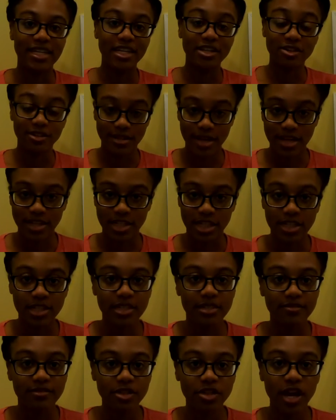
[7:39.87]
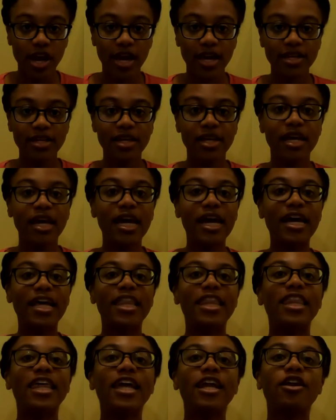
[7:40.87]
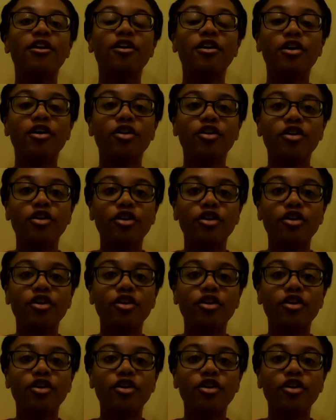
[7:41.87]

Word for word: is in your digestive tract, then